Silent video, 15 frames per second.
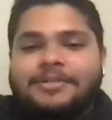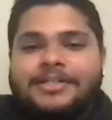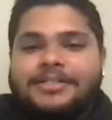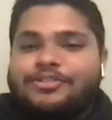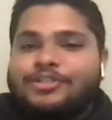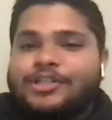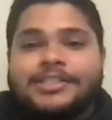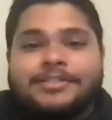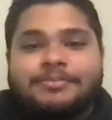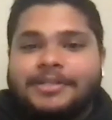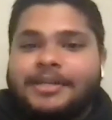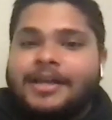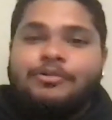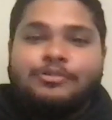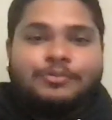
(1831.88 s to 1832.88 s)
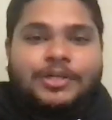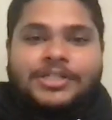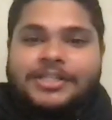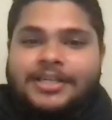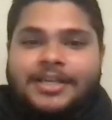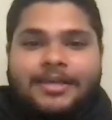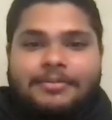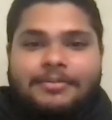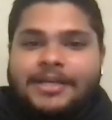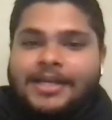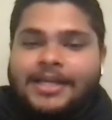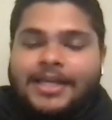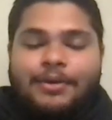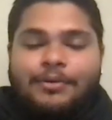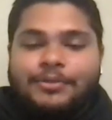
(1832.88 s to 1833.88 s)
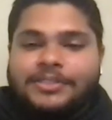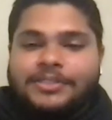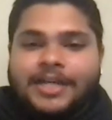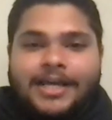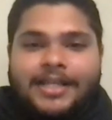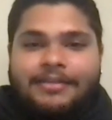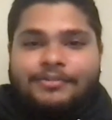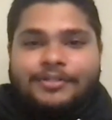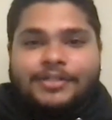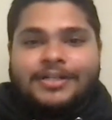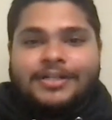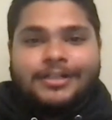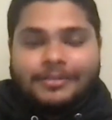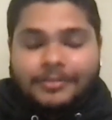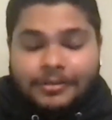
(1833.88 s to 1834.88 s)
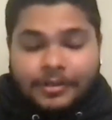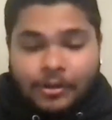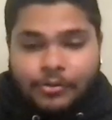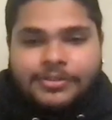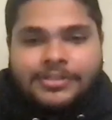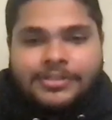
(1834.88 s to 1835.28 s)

but trust me, I was watching the game. It was not even close. And you were